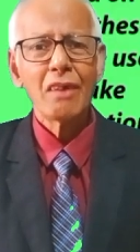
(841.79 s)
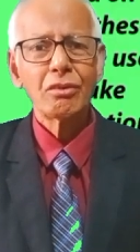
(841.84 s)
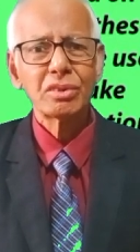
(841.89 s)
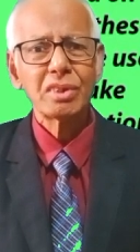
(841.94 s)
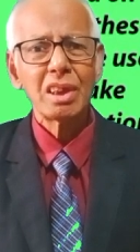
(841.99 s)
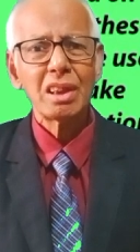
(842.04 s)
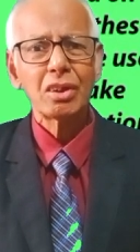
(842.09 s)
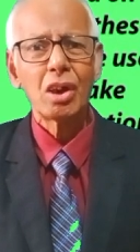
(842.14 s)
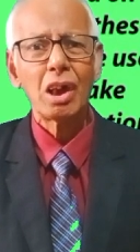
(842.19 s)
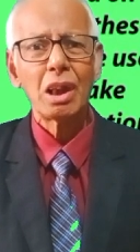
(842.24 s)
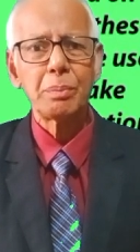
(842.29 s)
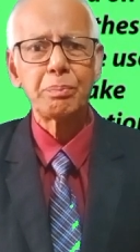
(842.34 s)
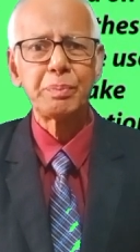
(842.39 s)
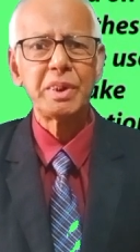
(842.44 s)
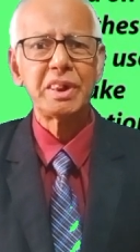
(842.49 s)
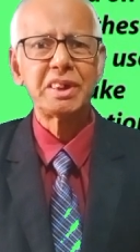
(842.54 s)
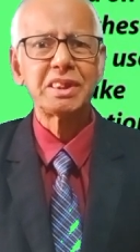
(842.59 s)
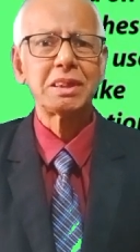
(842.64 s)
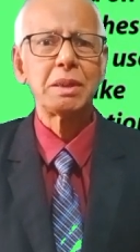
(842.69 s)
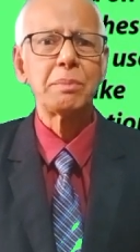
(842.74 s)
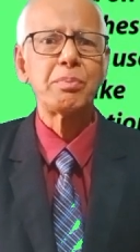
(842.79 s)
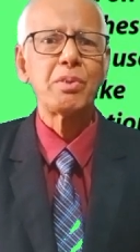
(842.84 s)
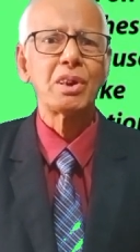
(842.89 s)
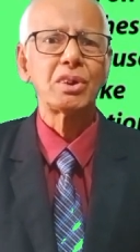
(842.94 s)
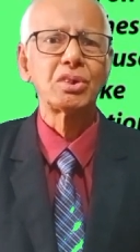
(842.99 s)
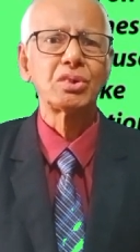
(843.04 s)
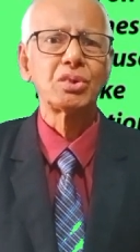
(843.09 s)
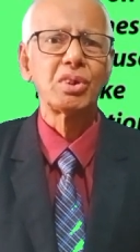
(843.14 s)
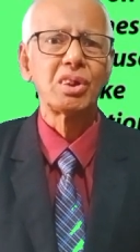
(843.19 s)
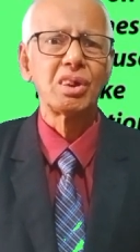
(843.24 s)
actual culprits, if
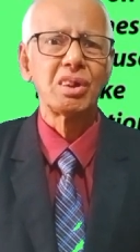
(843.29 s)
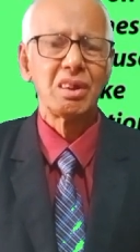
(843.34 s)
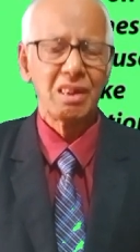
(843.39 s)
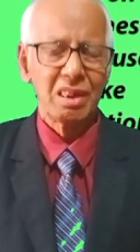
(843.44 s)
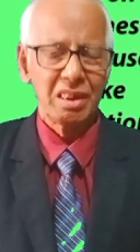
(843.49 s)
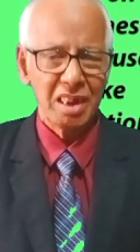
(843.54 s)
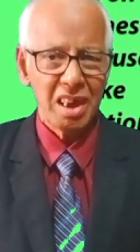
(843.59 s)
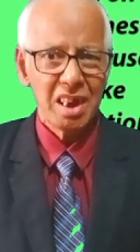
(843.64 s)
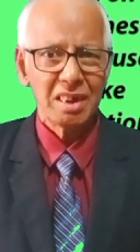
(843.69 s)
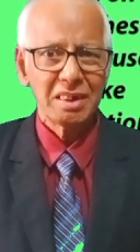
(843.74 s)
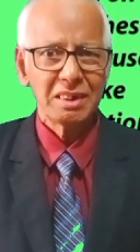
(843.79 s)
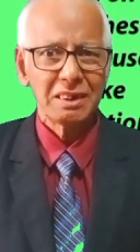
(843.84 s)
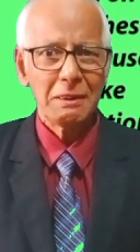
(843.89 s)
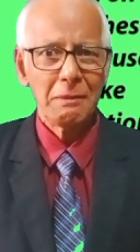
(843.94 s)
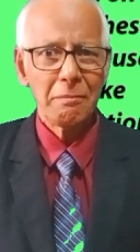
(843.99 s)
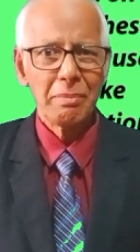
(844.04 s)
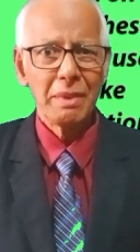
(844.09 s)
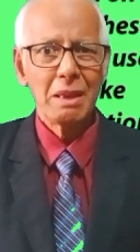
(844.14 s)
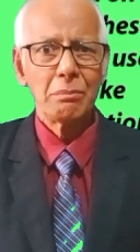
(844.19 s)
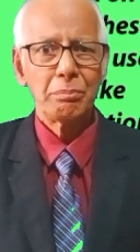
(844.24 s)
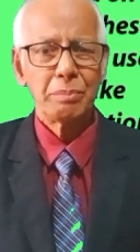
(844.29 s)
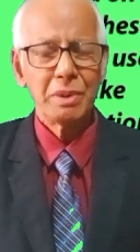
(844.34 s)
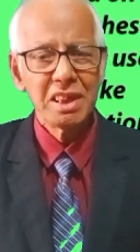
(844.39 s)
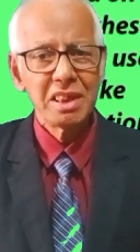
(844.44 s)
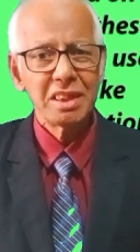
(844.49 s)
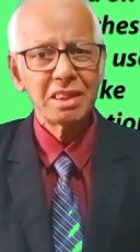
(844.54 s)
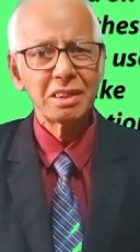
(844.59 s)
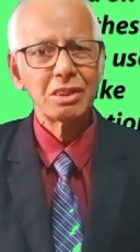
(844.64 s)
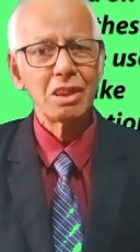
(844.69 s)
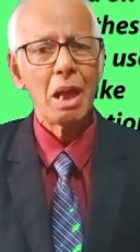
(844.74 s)
want to get,
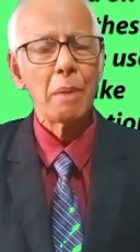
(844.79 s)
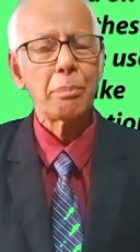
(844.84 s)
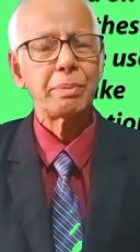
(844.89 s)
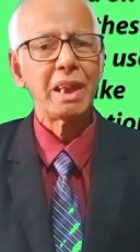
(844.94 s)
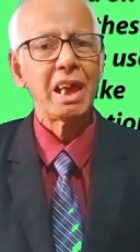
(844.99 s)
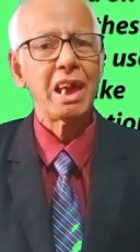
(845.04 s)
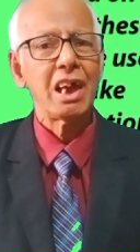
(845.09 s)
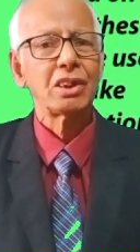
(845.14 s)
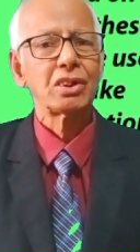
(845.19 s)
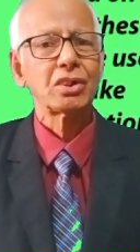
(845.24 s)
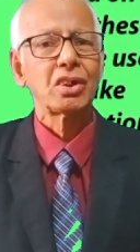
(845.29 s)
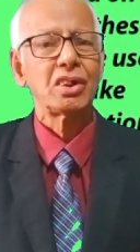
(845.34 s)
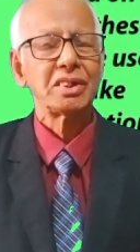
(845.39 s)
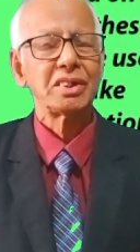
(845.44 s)
please apply your